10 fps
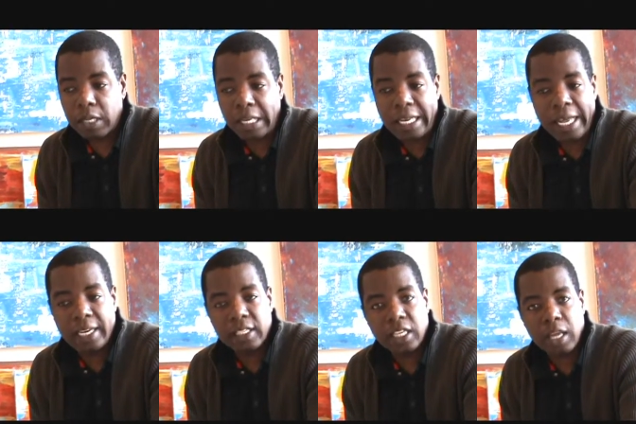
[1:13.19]
the
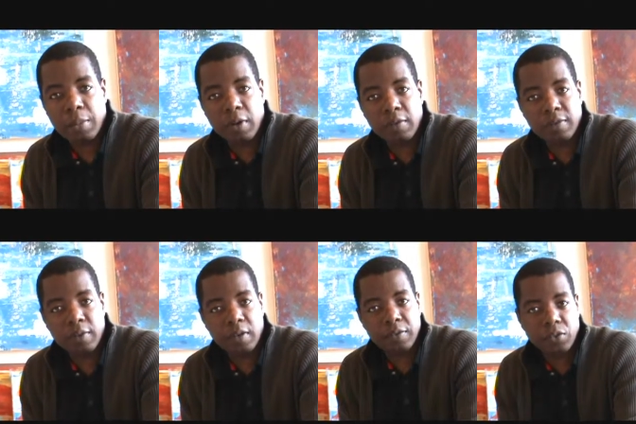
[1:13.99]
landscape
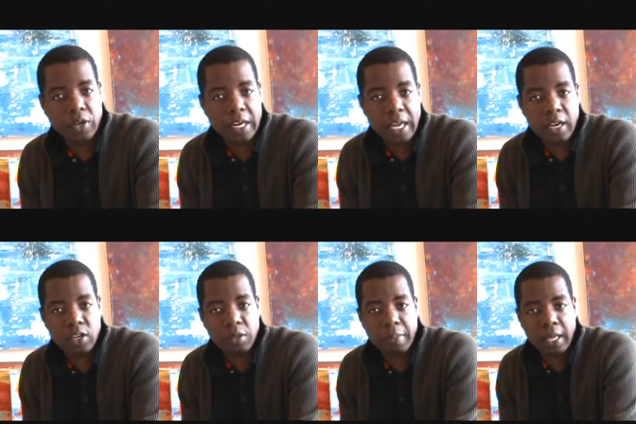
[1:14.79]
of Trinidad
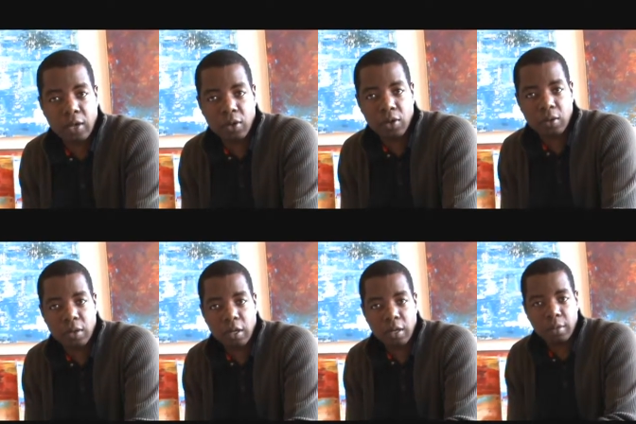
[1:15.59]
and
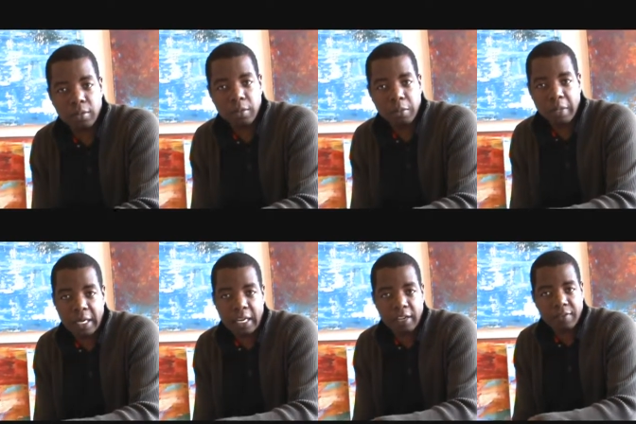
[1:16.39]
Tobago,
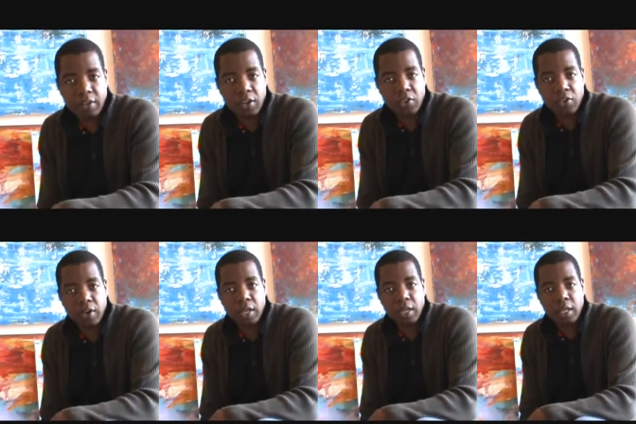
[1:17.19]
my native
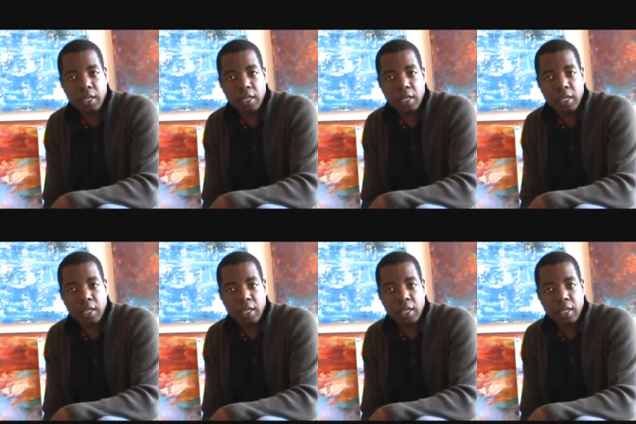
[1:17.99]
country,